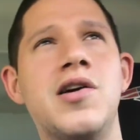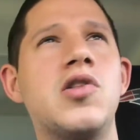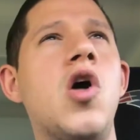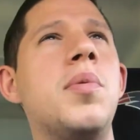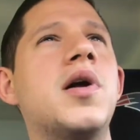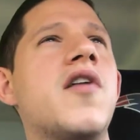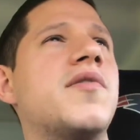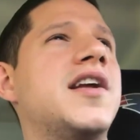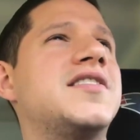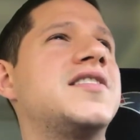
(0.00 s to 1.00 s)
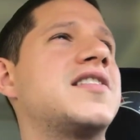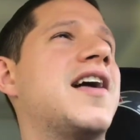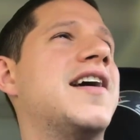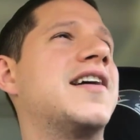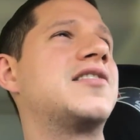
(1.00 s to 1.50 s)
Global governance is
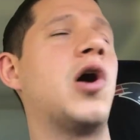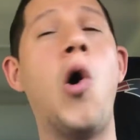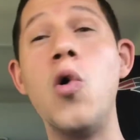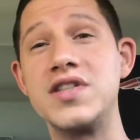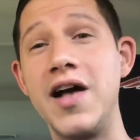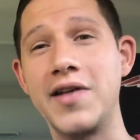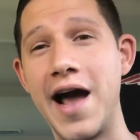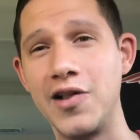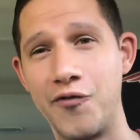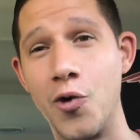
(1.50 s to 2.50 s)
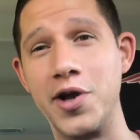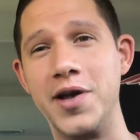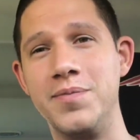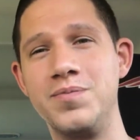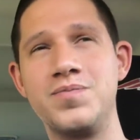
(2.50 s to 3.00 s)
like the Hotel
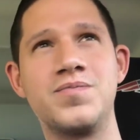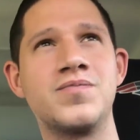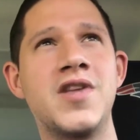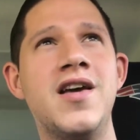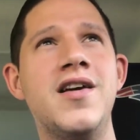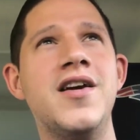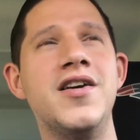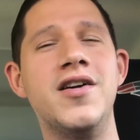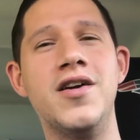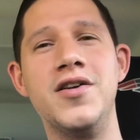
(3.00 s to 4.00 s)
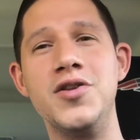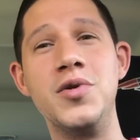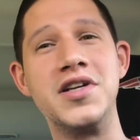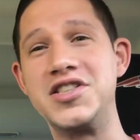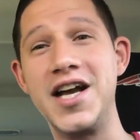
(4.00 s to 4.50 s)
California.
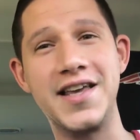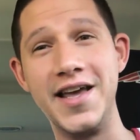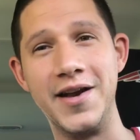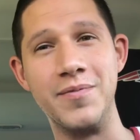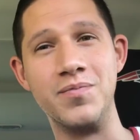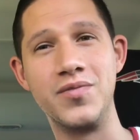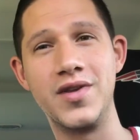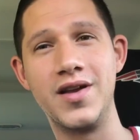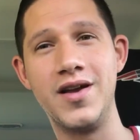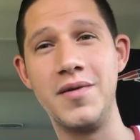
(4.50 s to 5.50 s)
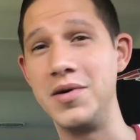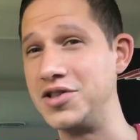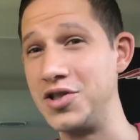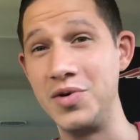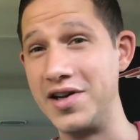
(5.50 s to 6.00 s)
You could check in,
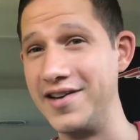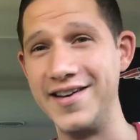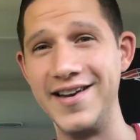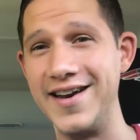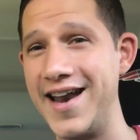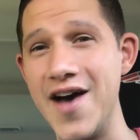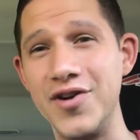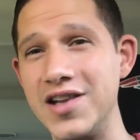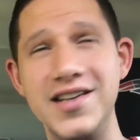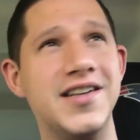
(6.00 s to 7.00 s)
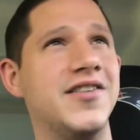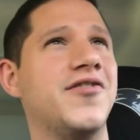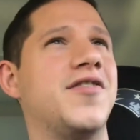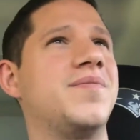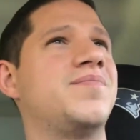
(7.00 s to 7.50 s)
but you could never
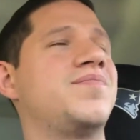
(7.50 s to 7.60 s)
leave.